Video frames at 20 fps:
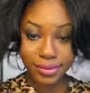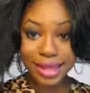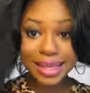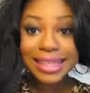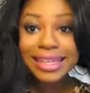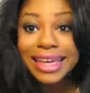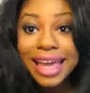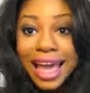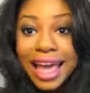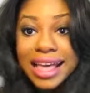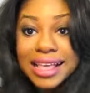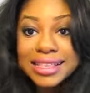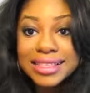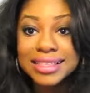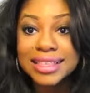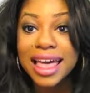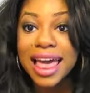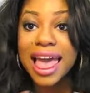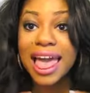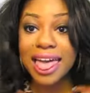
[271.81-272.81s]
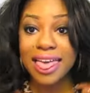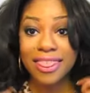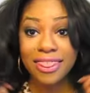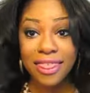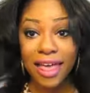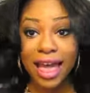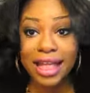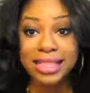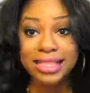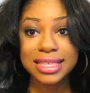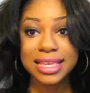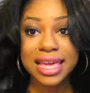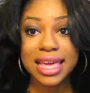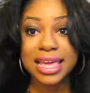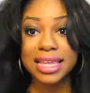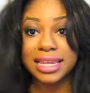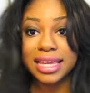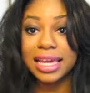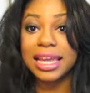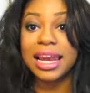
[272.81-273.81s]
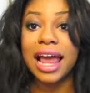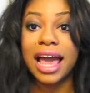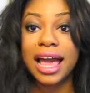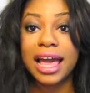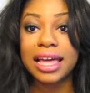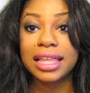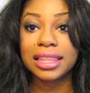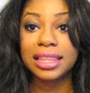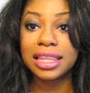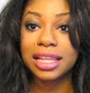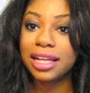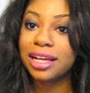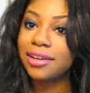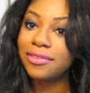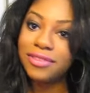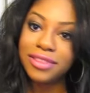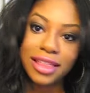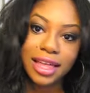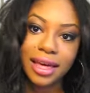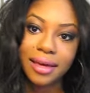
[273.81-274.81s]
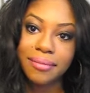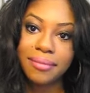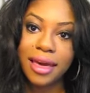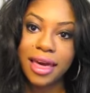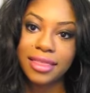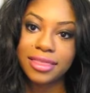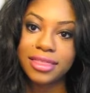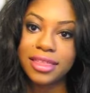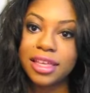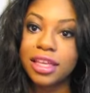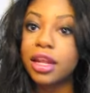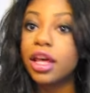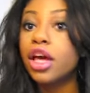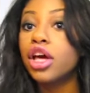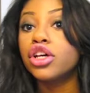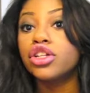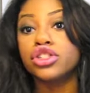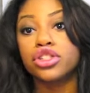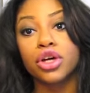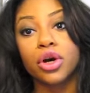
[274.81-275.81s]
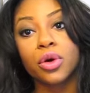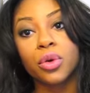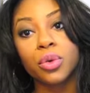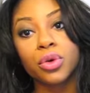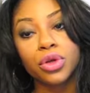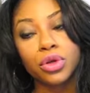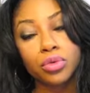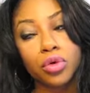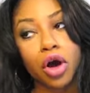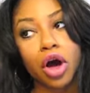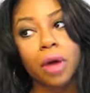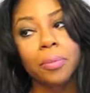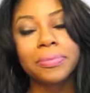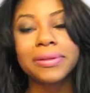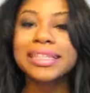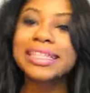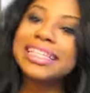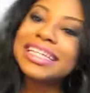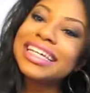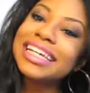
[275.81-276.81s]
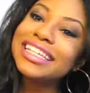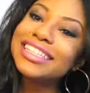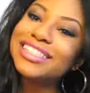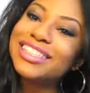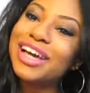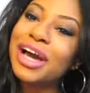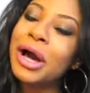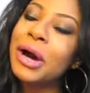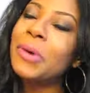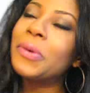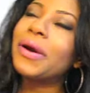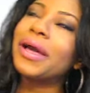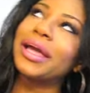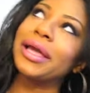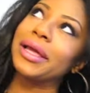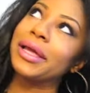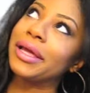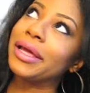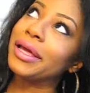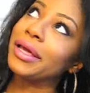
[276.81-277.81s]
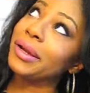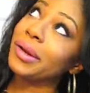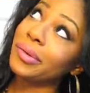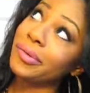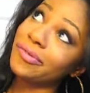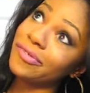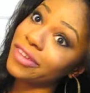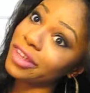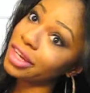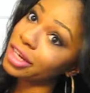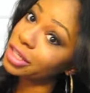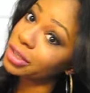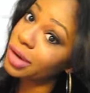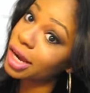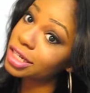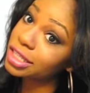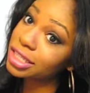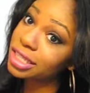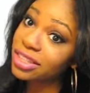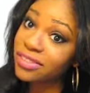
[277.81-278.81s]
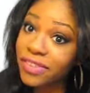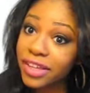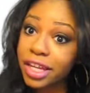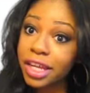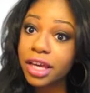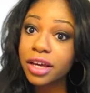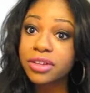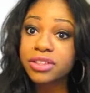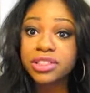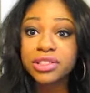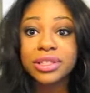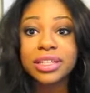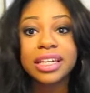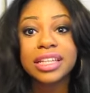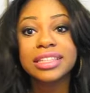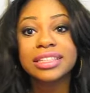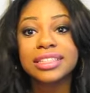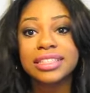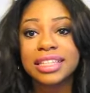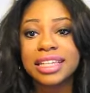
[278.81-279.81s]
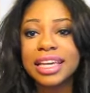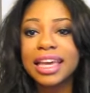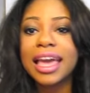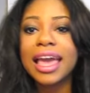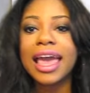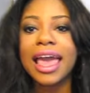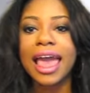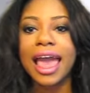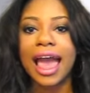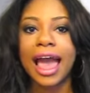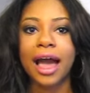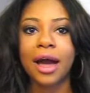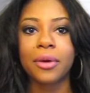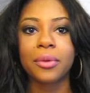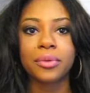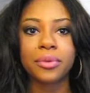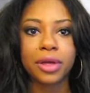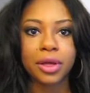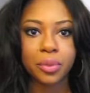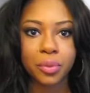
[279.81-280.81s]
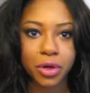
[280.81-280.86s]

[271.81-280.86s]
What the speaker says: yes, that's it, and I love that method. So you all please go and finish watching the video so you can see how it